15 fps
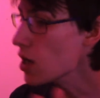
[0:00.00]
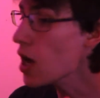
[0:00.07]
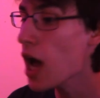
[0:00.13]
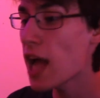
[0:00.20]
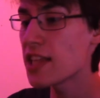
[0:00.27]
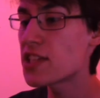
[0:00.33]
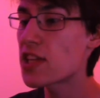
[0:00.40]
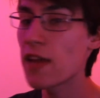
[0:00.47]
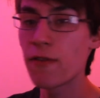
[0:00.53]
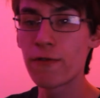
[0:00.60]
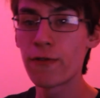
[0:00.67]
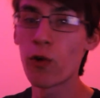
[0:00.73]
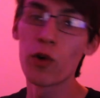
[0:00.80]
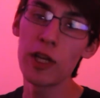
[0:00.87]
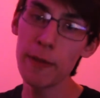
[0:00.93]
I'd say
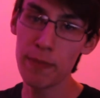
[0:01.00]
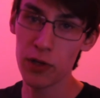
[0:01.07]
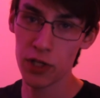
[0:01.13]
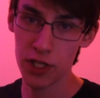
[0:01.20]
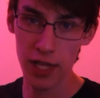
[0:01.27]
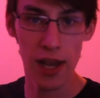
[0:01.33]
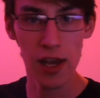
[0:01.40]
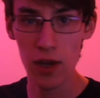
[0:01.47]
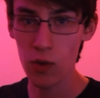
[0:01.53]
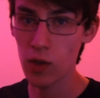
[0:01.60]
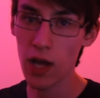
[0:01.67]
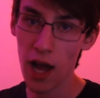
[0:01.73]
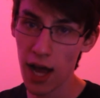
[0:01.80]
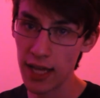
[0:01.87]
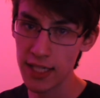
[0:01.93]
40% new
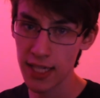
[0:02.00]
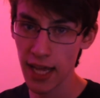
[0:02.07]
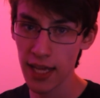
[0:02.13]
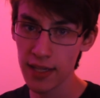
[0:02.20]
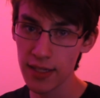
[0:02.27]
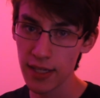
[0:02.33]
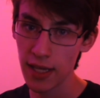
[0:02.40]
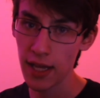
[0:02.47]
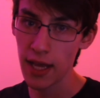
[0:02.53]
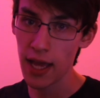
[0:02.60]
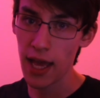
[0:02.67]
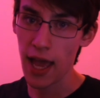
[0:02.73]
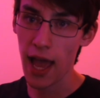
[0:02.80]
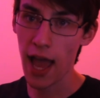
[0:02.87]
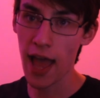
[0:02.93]
content,
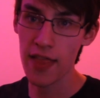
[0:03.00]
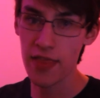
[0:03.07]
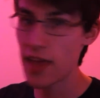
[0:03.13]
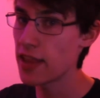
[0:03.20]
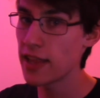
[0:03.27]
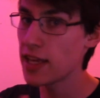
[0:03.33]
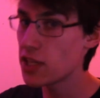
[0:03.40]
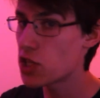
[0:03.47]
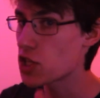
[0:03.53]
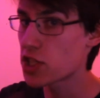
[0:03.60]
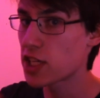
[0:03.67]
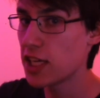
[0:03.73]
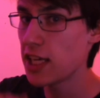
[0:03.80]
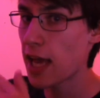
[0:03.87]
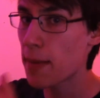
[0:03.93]
and then they just
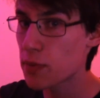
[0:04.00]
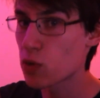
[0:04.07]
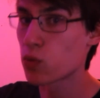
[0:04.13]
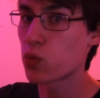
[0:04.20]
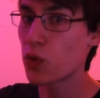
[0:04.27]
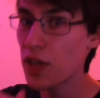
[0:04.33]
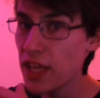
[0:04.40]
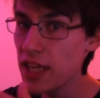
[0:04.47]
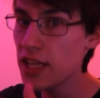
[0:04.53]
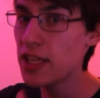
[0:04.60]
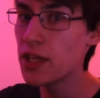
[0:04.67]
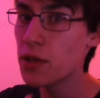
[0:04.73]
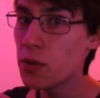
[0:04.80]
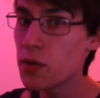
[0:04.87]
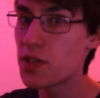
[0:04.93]
kept
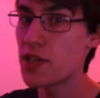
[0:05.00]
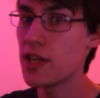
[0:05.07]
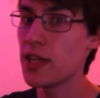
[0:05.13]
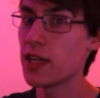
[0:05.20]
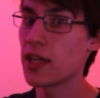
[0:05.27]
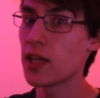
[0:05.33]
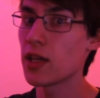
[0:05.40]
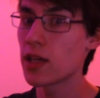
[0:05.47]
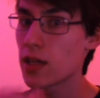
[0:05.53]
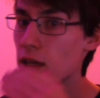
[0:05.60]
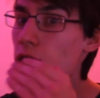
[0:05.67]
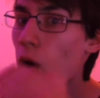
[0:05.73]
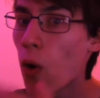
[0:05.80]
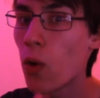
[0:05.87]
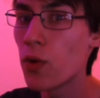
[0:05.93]
reusing
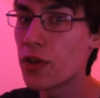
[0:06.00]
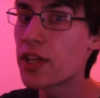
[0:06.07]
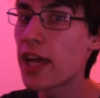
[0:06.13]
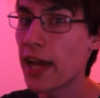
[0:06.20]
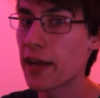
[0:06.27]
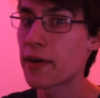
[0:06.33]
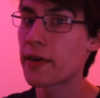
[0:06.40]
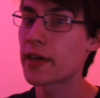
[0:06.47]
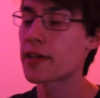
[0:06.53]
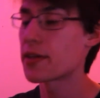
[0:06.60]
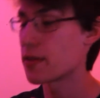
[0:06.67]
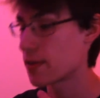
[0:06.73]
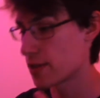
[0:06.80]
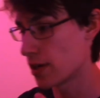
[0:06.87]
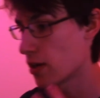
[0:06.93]
old
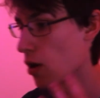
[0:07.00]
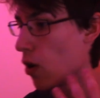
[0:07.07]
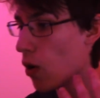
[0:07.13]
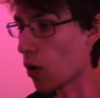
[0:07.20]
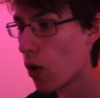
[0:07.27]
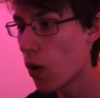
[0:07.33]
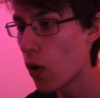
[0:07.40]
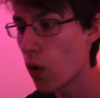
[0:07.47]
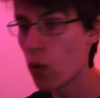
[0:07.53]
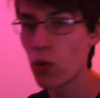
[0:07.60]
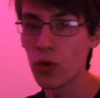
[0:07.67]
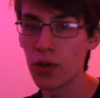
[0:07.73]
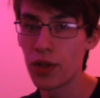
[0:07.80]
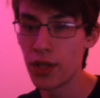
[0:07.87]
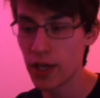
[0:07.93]
characters and
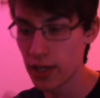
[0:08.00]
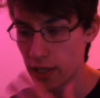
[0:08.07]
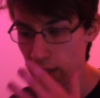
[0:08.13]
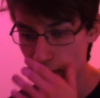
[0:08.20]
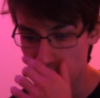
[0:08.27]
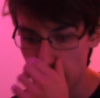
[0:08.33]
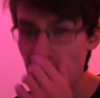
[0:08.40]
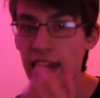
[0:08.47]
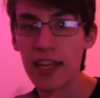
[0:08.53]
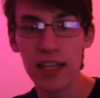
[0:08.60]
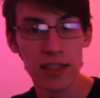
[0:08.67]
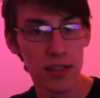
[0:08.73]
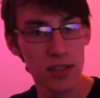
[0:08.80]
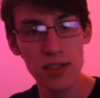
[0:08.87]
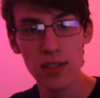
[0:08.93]
old
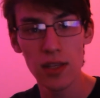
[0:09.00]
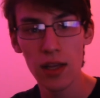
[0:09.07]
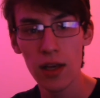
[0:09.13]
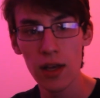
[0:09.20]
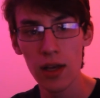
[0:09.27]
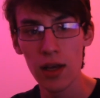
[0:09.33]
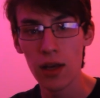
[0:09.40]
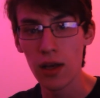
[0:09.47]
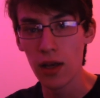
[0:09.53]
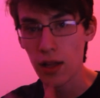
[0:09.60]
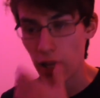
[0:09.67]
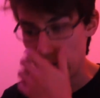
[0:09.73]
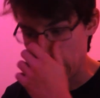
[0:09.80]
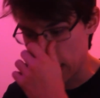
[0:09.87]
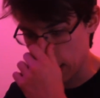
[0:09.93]
settings.
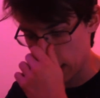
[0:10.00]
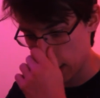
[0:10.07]
They